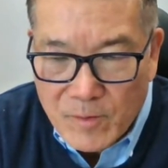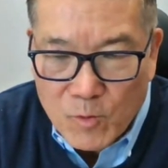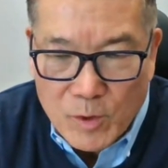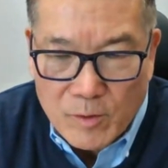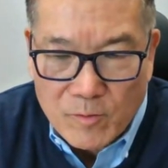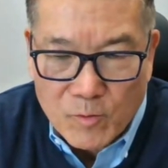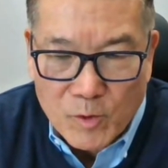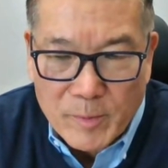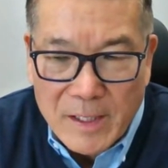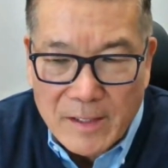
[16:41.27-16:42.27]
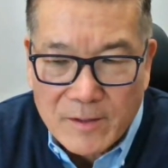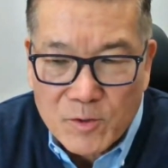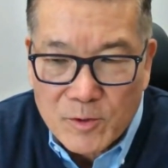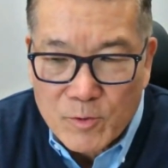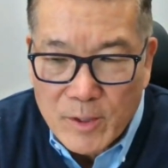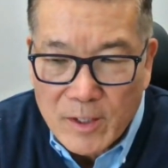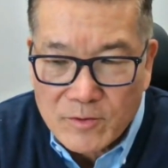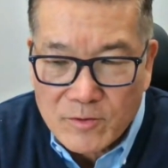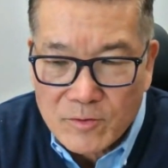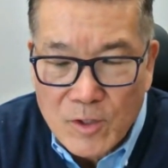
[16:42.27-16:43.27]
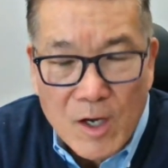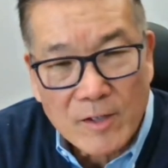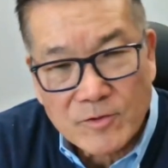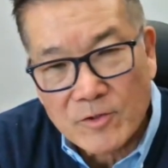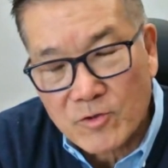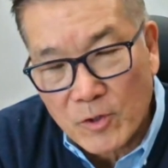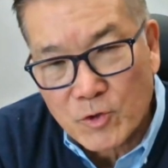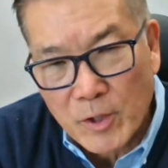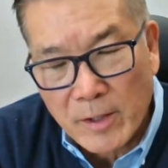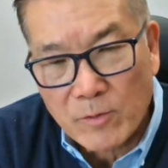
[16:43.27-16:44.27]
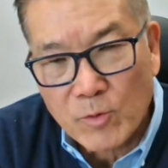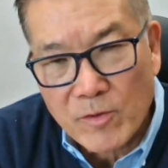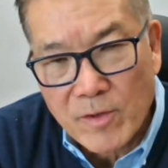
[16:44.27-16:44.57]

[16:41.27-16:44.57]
we're beginning to address costs associated with